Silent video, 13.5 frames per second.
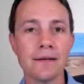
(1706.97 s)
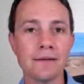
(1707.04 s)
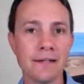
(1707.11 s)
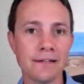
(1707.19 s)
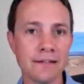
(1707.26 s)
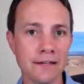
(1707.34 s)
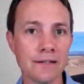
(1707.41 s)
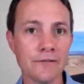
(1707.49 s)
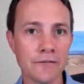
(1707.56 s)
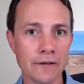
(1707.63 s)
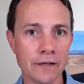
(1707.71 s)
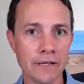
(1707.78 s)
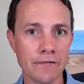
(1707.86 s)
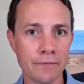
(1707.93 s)
they tend to
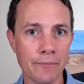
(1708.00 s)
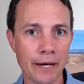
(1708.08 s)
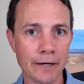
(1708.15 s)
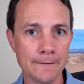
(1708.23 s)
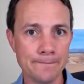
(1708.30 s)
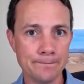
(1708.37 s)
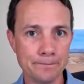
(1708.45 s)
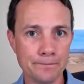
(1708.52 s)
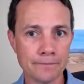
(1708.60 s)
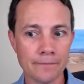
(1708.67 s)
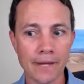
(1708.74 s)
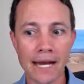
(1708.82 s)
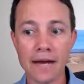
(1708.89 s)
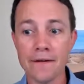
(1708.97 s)
feel even better.
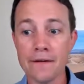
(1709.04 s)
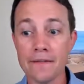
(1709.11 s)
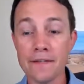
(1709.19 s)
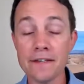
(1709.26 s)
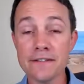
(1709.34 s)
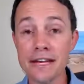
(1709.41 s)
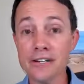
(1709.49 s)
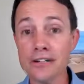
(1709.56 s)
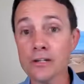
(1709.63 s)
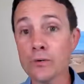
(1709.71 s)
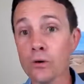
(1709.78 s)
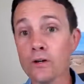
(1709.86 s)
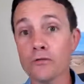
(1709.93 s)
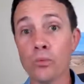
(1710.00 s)
And this actually
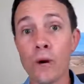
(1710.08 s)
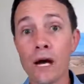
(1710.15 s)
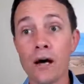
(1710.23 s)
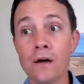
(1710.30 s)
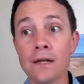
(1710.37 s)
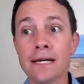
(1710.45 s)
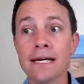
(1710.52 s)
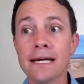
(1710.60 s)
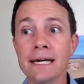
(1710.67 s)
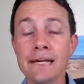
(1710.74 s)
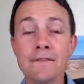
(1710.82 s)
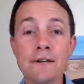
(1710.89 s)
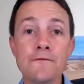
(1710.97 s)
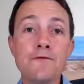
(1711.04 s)
works well,
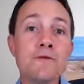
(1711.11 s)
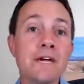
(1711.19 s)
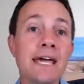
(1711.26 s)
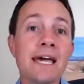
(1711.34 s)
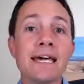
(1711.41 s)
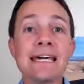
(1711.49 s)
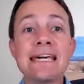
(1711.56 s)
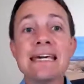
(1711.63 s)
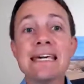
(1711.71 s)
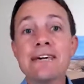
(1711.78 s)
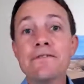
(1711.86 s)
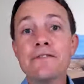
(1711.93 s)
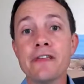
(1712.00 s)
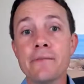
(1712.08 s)
even if you can't
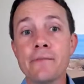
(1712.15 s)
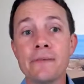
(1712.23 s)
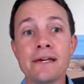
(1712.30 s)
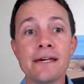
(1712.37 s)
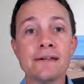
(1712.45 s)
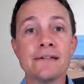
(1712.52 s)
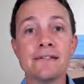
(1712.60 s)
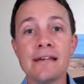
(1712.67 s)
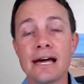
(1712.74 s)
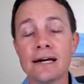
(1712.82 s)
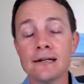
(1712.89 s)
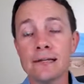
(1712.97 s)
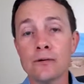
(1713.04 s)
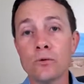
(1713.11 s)
give them
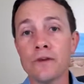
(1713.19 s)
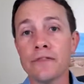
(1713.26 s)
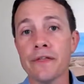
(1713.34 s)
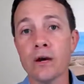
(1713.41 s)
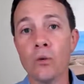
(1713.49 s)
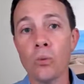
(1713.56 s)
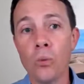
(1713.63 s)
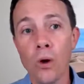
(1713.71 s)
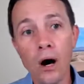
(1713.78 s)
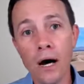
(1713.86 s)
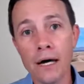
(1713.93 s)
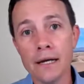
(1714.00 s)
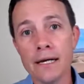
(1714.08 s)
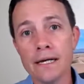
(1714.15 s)
exactly what they
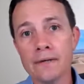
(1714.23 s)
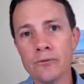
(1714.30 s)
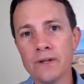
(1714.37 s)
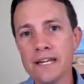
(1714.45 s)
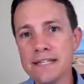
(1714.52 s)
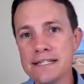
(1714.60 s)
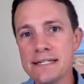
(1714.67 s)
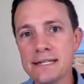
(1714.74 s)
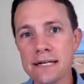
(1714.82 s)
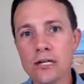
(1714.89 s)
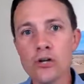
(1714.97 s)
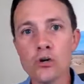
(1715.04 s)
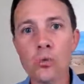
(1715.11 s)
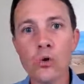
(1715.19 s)
want. When they see
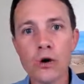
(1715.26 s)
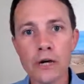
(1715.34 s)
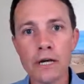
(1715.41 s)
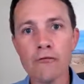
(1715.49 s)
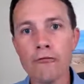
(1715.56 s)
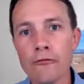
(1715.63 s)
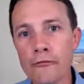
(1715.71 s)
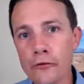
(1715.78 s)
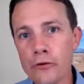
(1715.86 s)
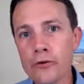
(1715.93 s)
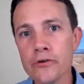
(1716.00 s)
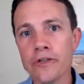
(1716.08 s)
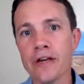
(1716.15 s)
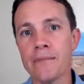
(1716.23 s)
that you're working
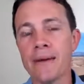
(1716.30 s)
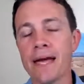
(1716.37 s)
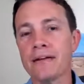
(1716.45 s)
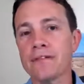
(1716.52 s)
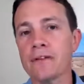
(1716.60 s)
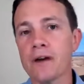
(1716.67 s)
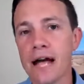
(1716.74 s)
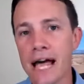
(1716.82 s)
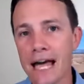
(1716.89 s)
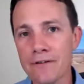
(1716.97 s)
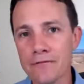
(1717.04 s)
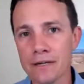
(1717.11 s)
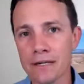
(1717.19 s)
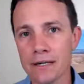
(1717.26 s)
for them as their
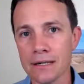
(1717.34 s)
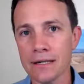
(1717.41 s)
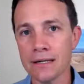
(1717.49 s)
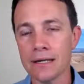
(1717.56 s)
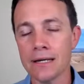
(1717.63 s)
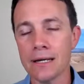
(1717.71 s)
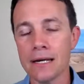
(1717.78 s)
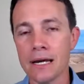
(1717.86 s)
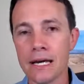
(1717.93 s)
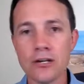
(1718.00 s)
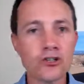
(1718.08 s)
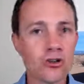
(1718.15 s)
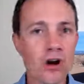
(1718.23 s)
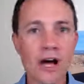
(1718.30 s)
advocate
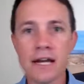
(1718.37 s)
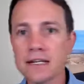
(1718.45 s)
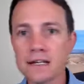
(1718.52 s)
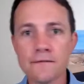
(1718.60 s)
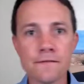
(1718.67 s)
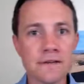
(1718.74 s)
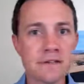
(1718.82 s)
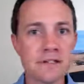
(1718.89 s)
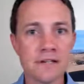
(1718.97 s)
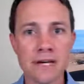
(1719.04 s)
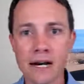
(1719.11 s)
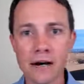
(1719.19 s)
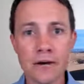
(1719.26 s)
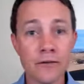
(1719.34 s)
and trying different
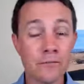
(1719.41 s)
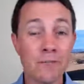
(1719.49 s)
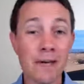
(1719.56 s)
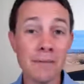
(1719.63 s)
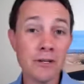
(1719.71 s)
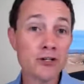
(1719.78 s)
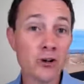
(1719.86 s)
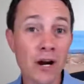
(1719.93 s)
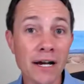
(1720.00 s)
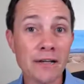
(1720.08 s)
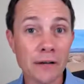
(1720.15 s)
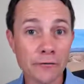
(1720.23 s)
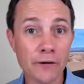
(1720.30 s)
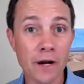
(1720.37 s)
scenarios, maybe trying
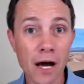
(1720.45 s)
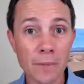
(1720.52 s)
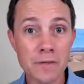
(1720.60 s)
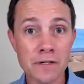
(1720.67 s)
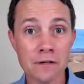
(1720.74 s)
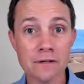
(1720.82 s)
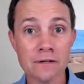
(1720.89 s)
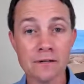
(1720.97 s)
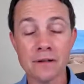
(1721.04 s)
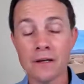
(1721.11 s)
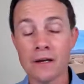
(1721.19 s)
different options,